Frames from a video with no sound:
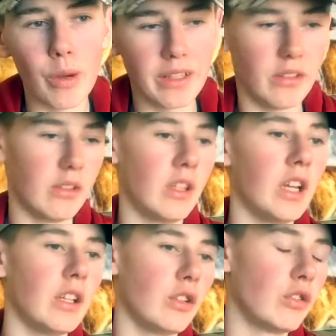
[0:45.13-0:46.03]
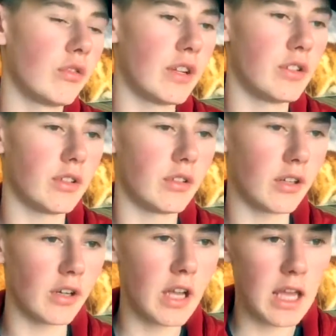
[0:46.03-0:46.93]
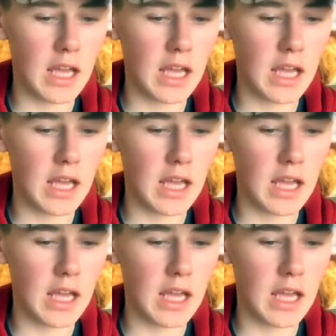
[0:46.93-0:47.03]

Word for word: Witten, the treasurer.